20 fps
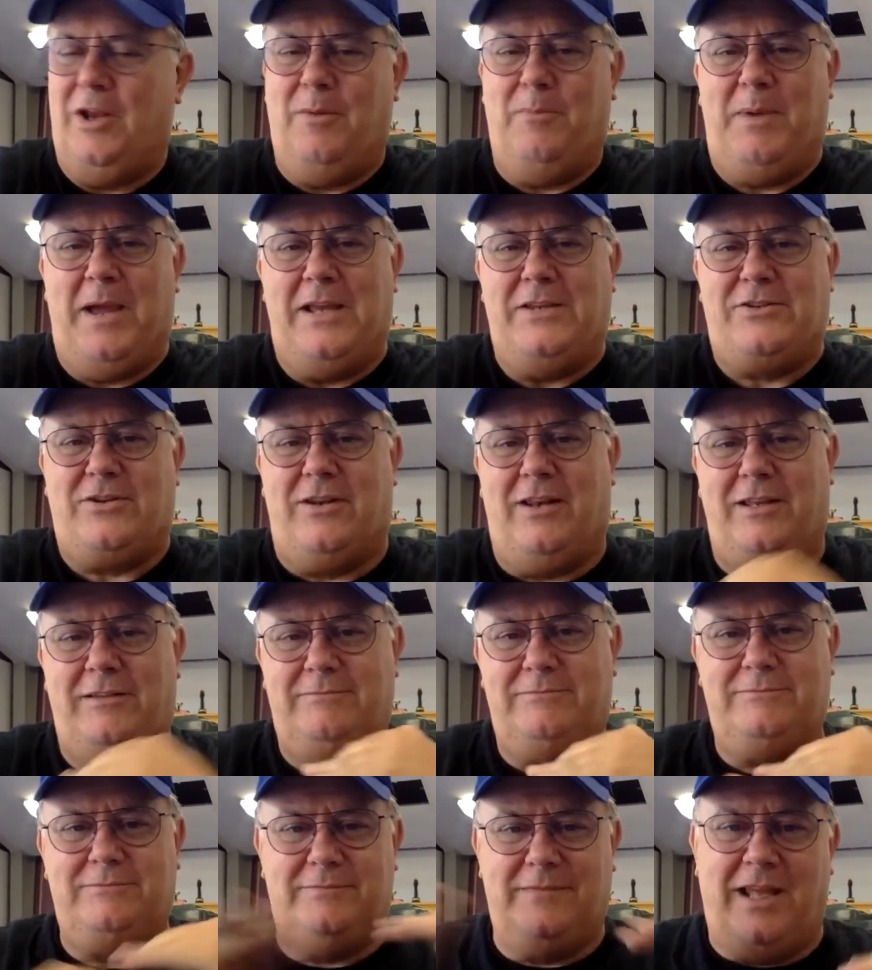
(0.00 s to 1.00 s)

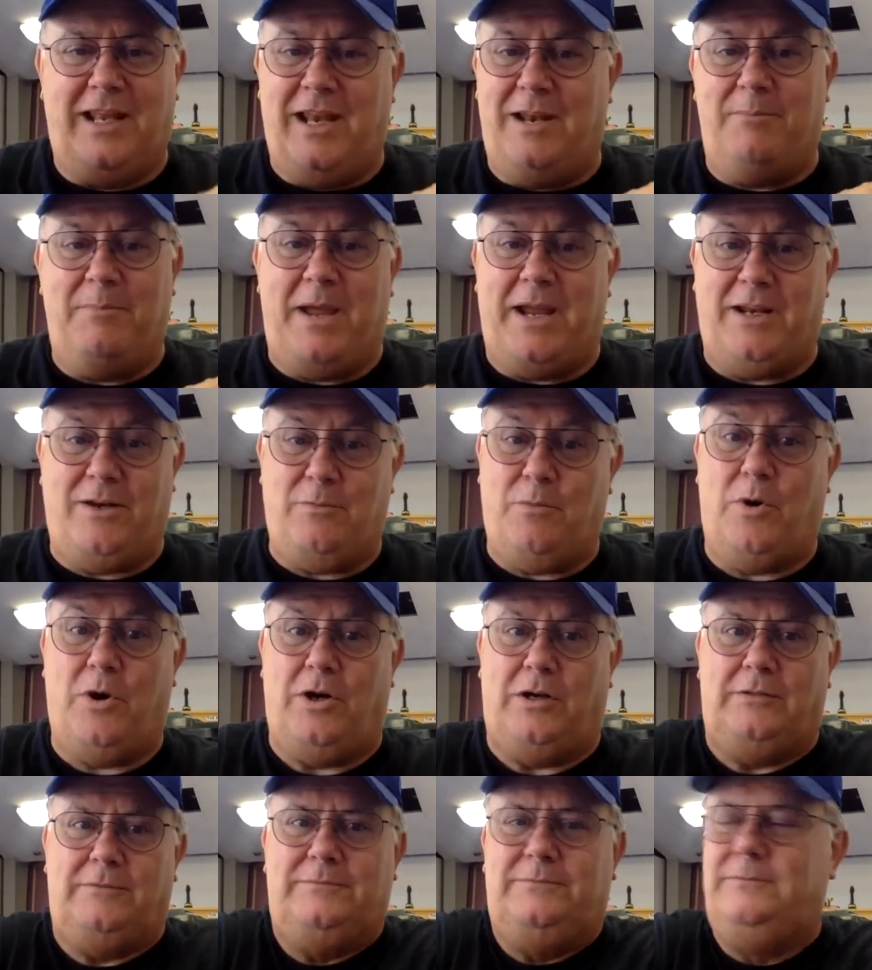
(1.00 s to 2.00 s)
Basically, he didn't make it to
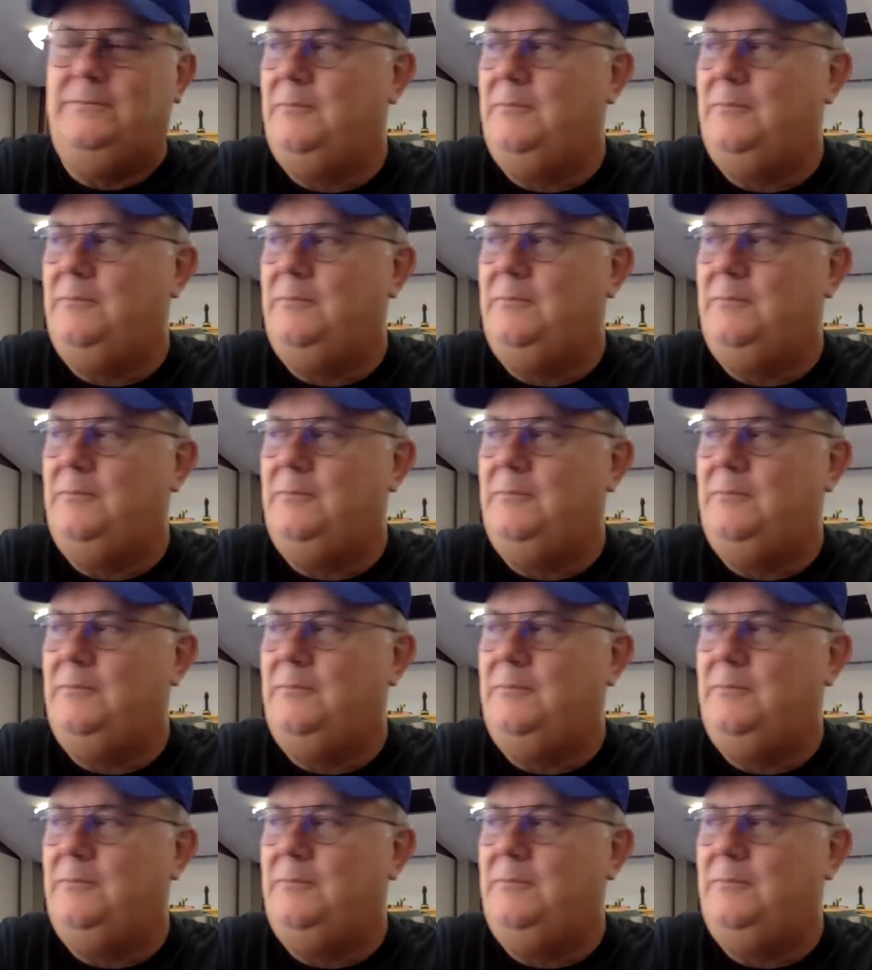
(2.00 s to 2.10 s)
work.